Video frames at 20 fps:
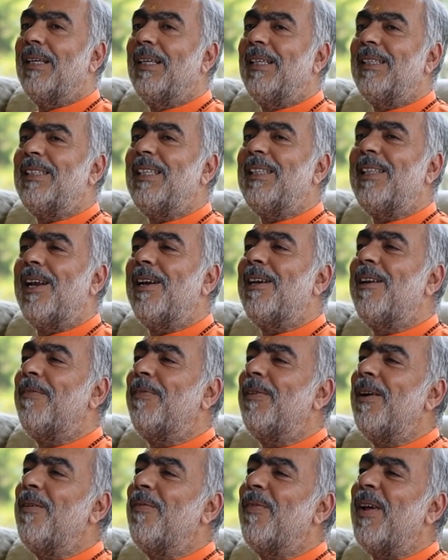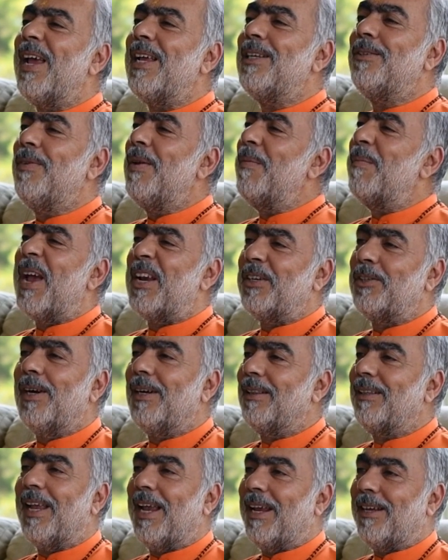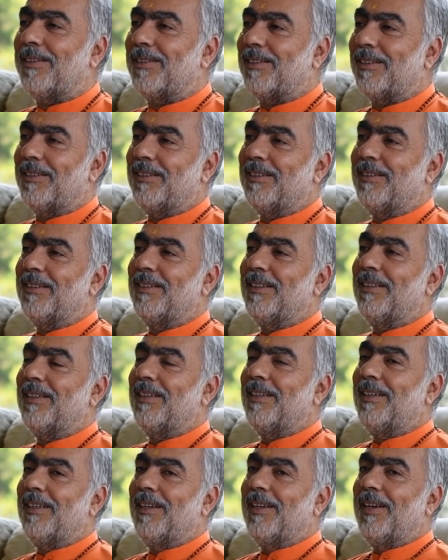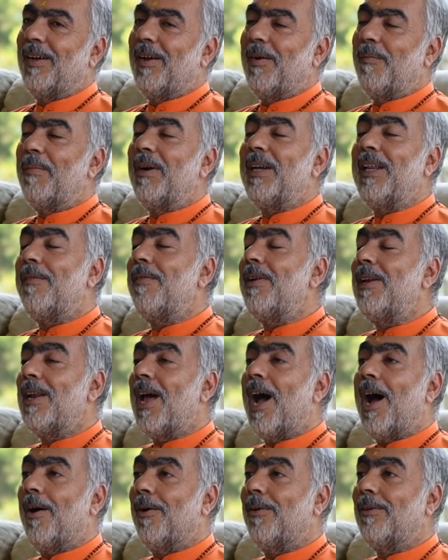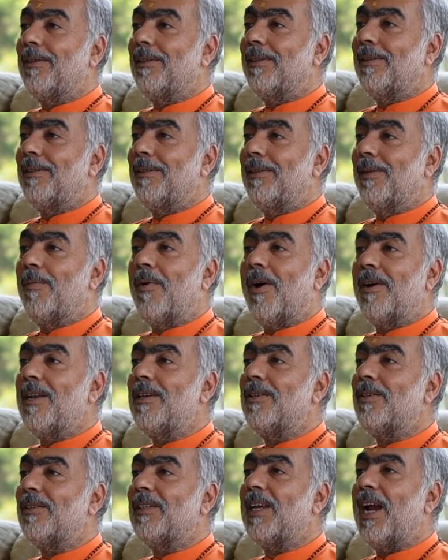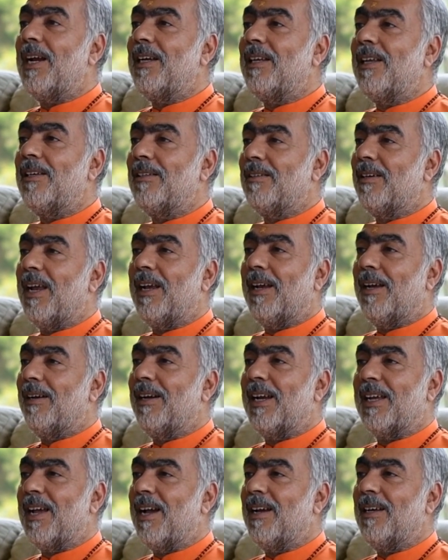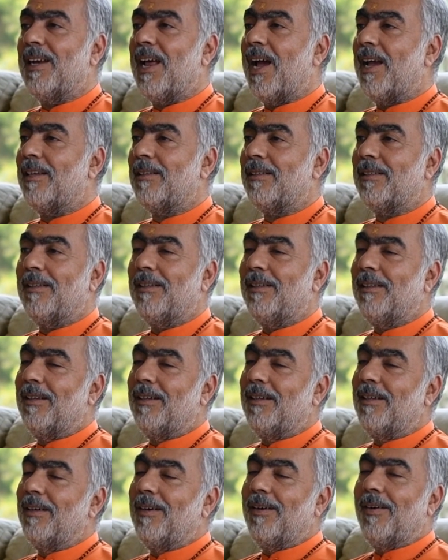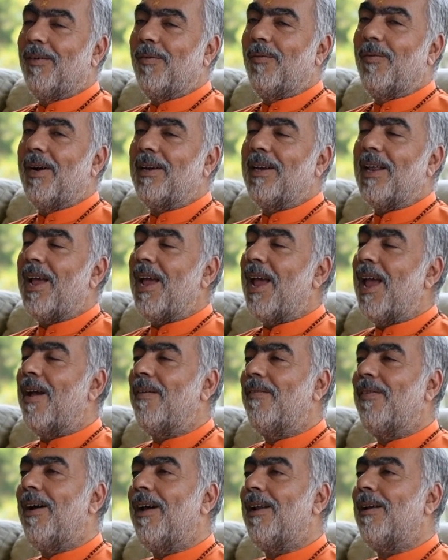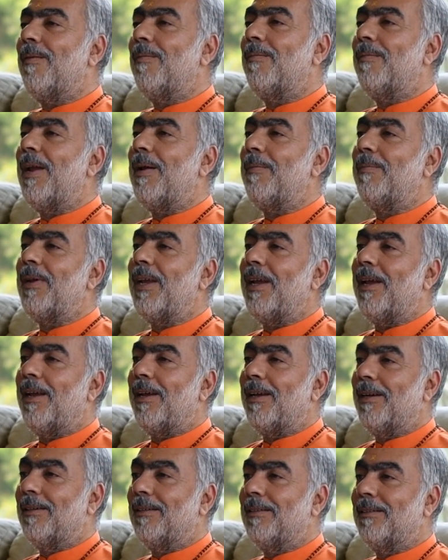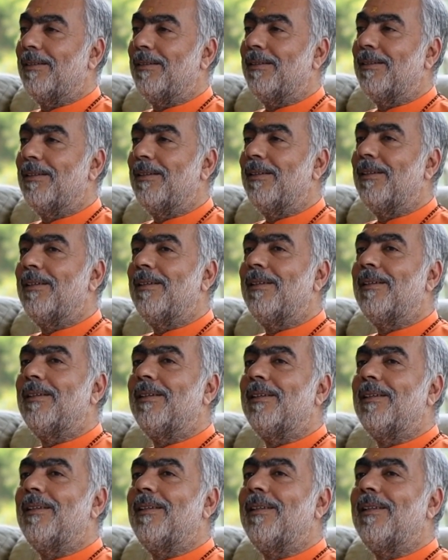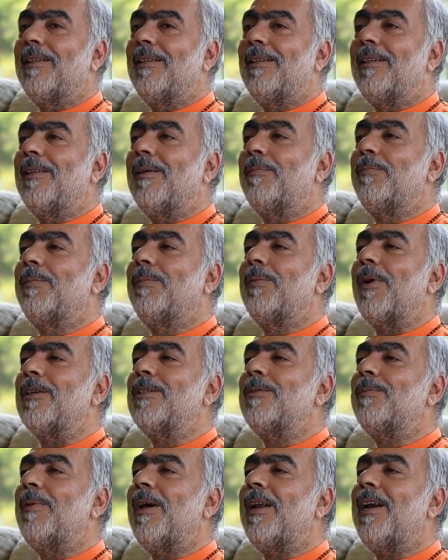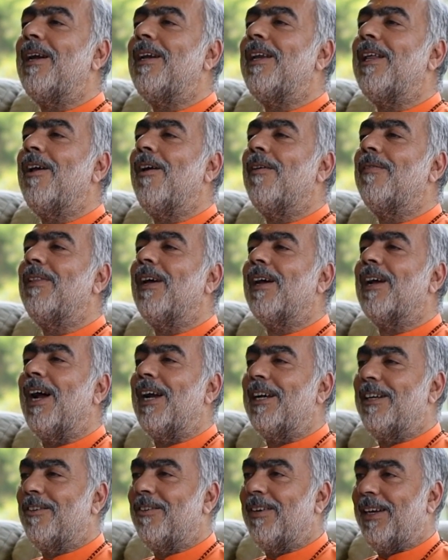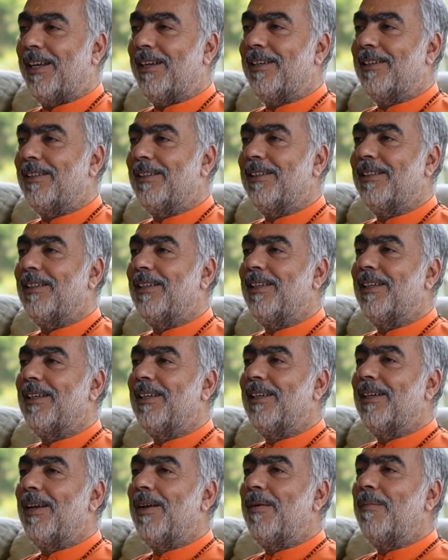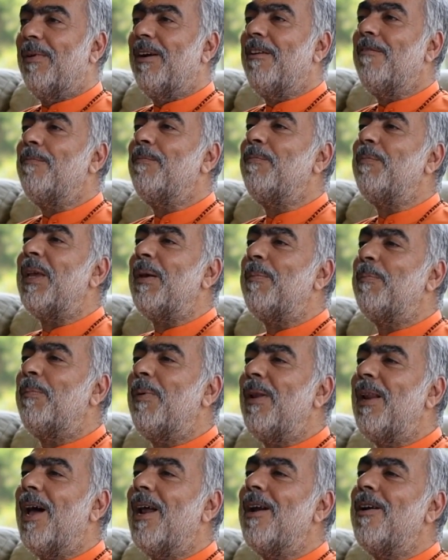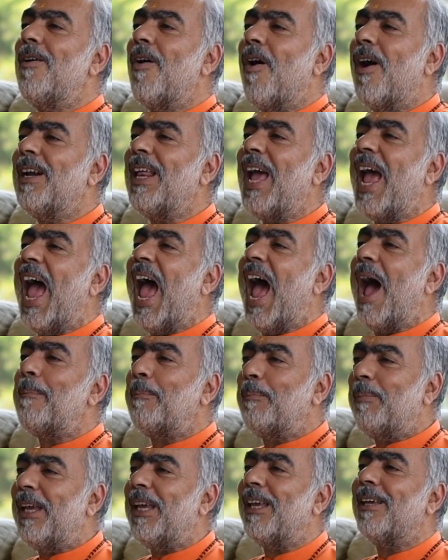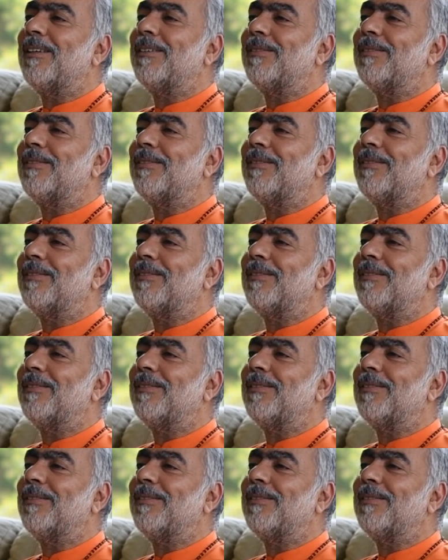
See, there are different ways we measure things. But even now, the modern society has recognized whatever may be the prosperity of the country. But if people are not happy,